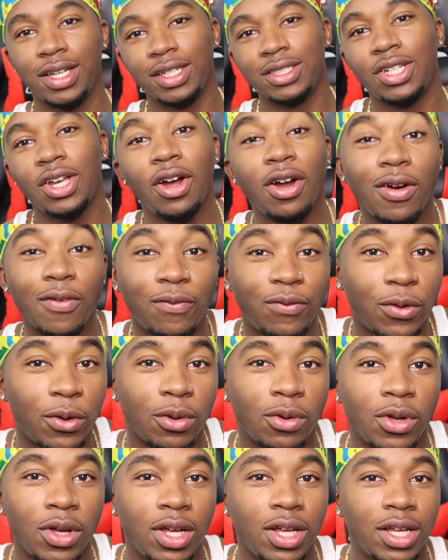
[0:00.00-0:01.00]
It's
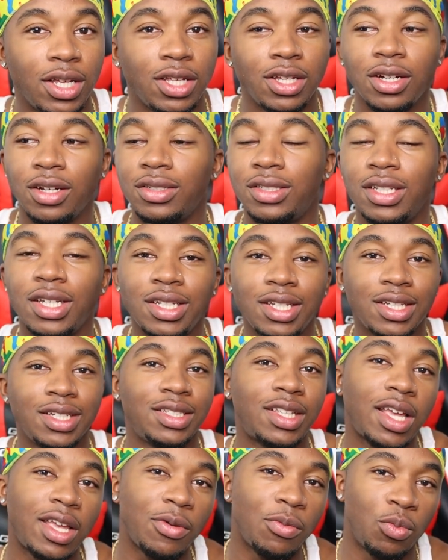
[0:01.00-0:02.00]
hurtful. You know what I'm saying? Your
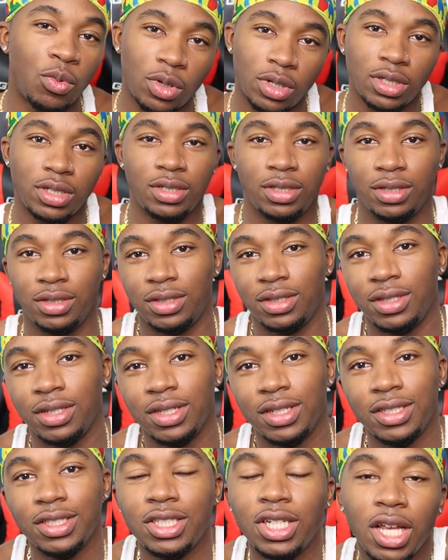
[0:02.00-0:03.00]
day one
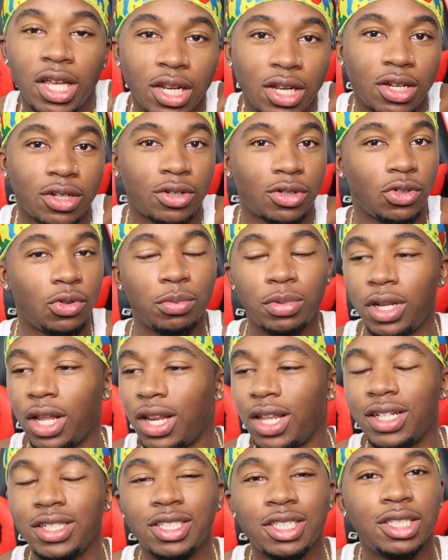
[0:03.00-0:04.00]
cheated on you, but
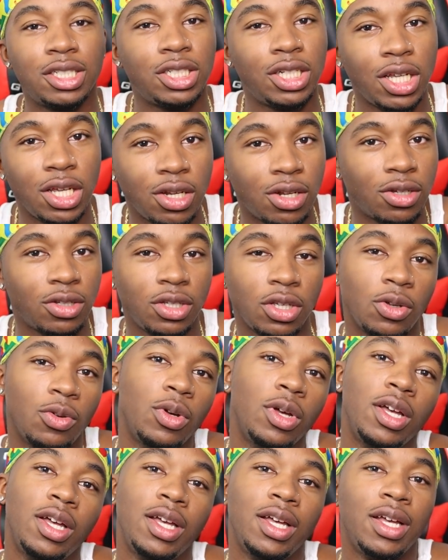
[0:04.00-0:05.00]
they didn't just cheat on
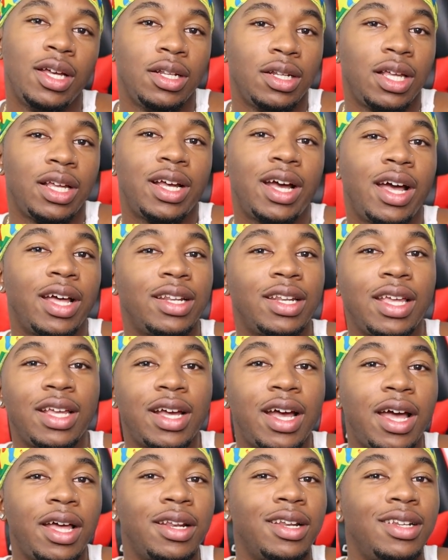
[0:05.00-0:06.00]
you. They got they
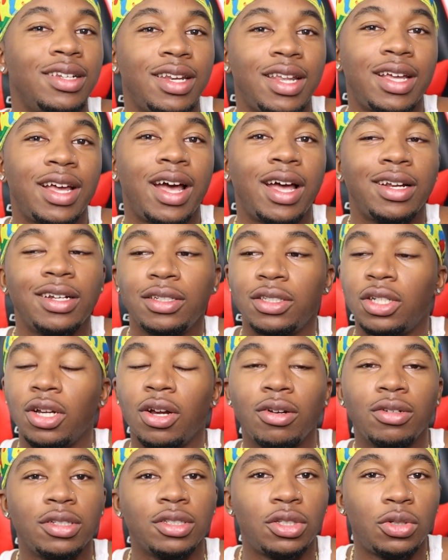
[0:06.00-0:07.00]
got they got
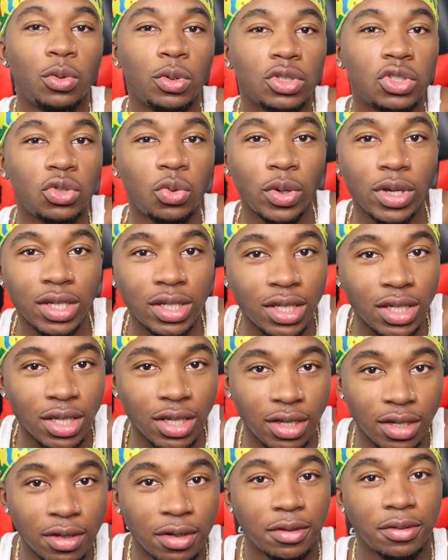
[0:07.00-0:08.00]
turned into a
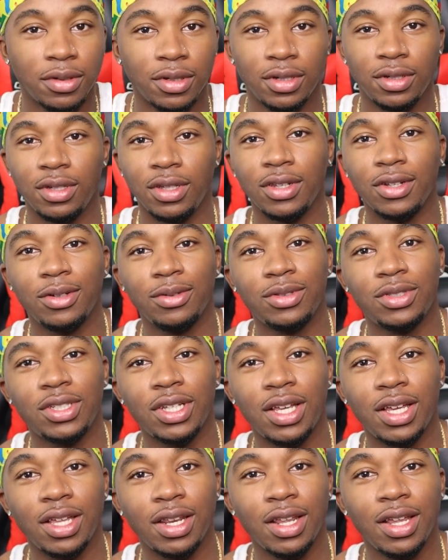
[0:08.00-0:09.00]
Twinkie. You know what I'm
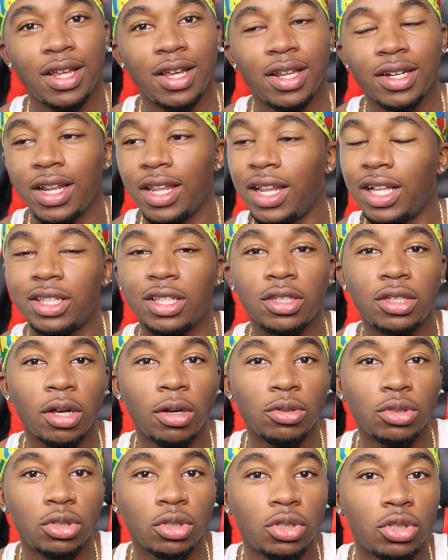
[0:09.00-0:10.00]
saying? They let the
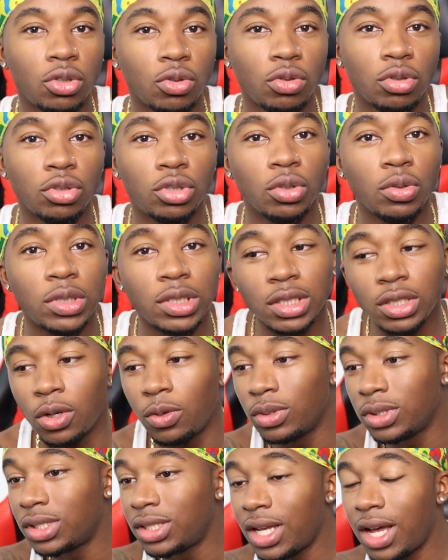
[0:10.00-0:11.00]
toaster strudel juices
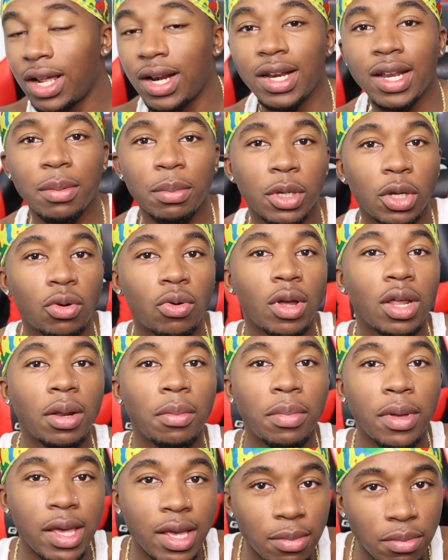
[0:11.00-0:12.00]
go inside of them and create
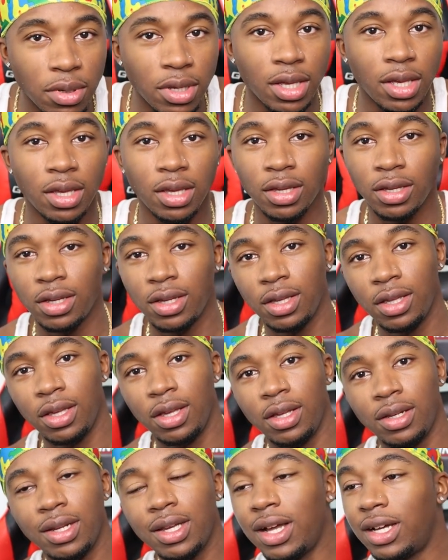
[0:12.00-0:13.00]
a baby.
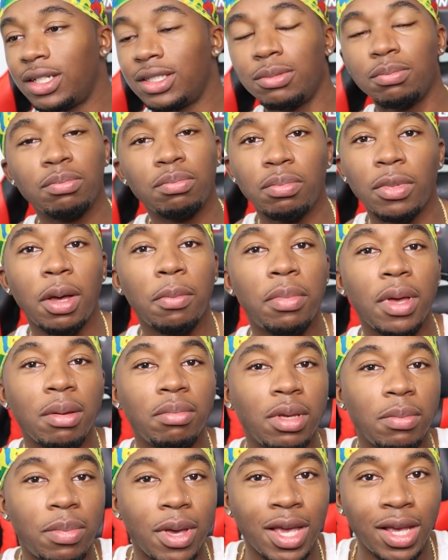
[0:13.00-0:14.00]
They got a, a
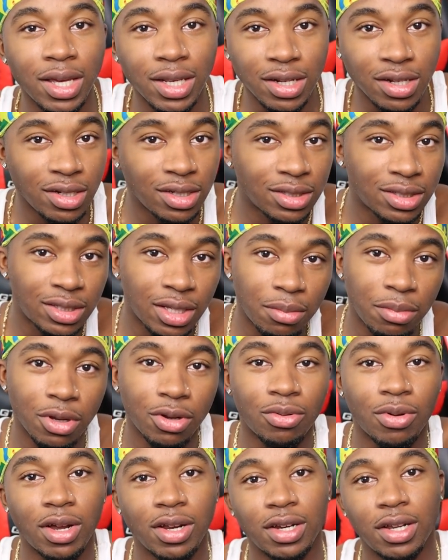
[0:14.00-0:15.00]
baby bacon in the
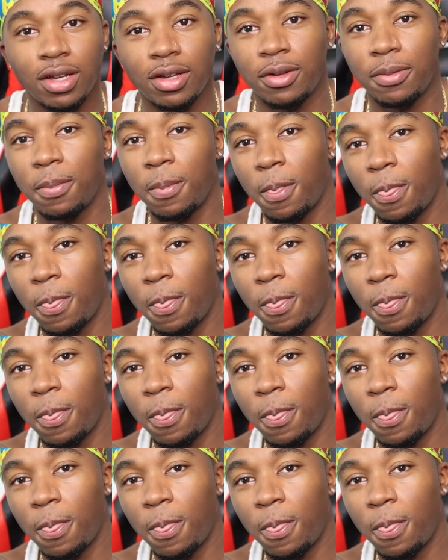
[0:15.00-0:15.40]
stomach right now.